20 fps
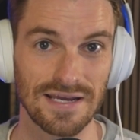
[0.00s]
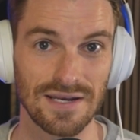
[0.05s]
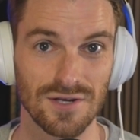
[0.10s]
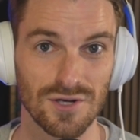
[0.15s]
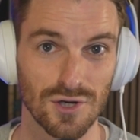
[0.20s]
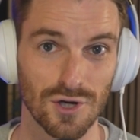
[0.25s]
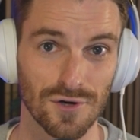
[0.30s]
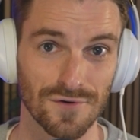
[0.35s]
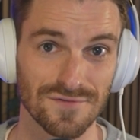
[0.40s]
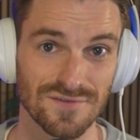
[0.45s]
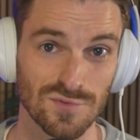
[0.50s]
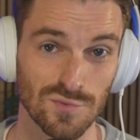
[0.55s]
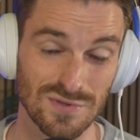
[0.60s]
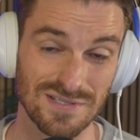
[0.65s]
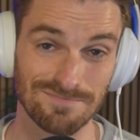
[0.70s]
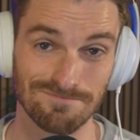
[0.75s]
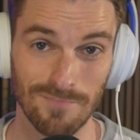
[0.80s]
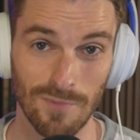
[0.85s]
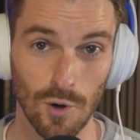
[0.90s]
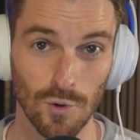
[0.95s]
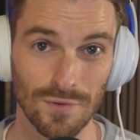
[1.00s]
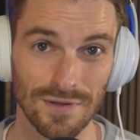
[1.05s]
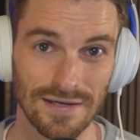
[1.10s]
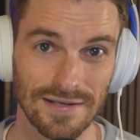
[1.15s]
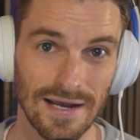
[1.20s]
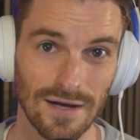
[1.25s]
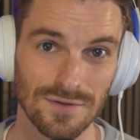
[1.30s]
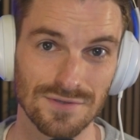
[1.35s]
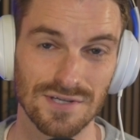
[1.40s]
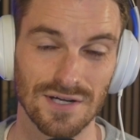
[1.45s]
and nerfs was only
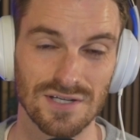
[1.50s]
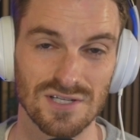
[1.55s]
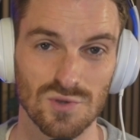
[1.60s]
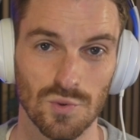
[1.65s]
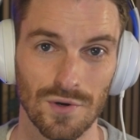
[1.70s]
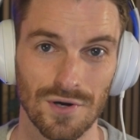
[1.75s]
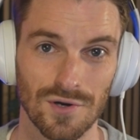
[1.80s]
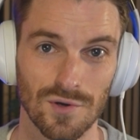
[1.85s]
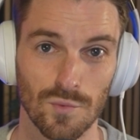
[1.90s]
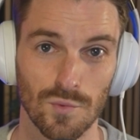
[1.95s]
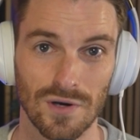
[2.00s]
announced on Twitter.